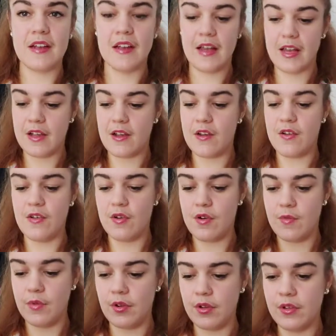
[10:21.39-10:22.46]
like
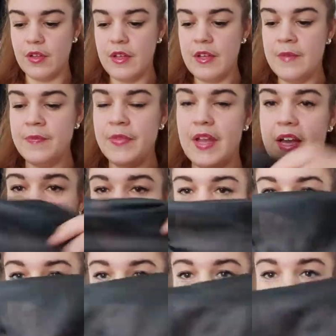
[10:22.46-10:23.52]
normal. And the
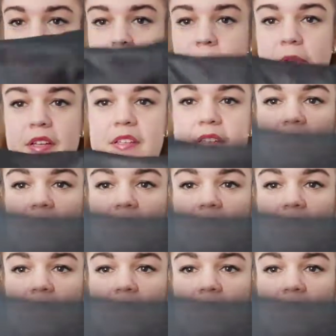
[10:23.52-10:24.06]
next step is